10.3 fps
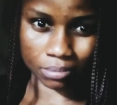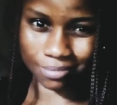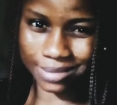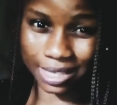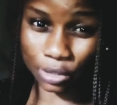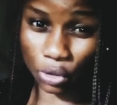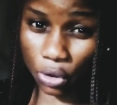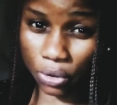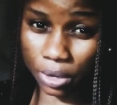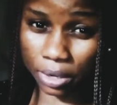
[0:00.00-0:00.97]
the
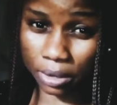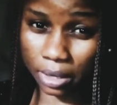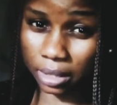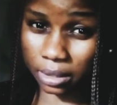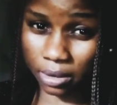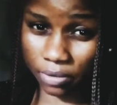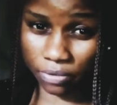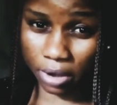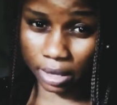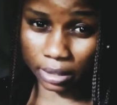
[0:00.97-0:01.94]
story is
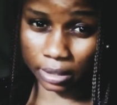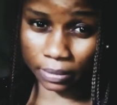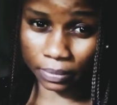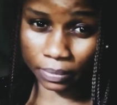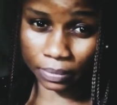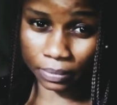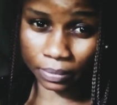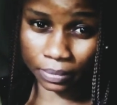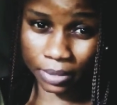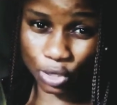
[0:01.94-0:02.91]
different.
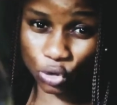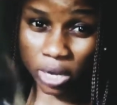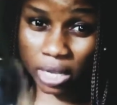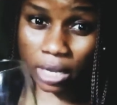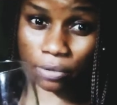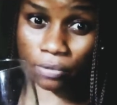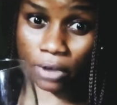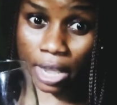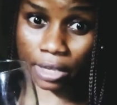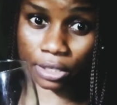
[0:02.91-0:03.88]
Drink it
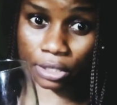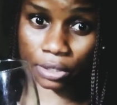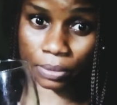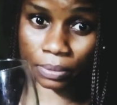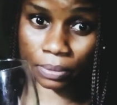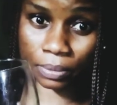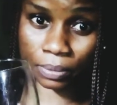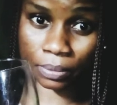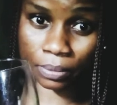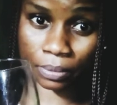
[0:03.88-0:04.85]
fresh.
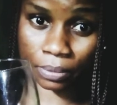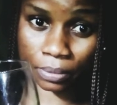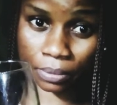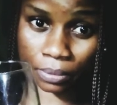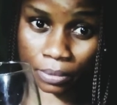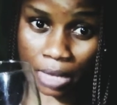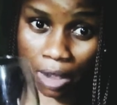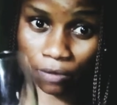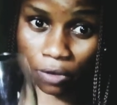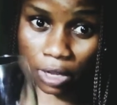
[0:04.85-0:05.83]

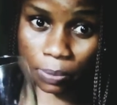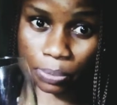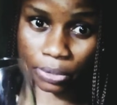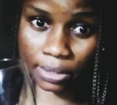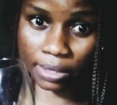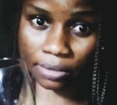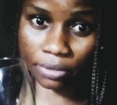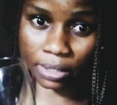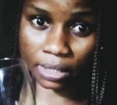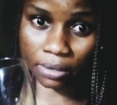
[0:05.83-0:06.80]
Avoid
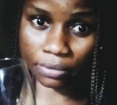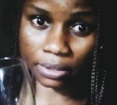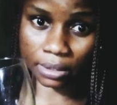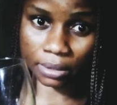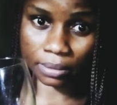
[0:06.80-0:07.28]
preservatives.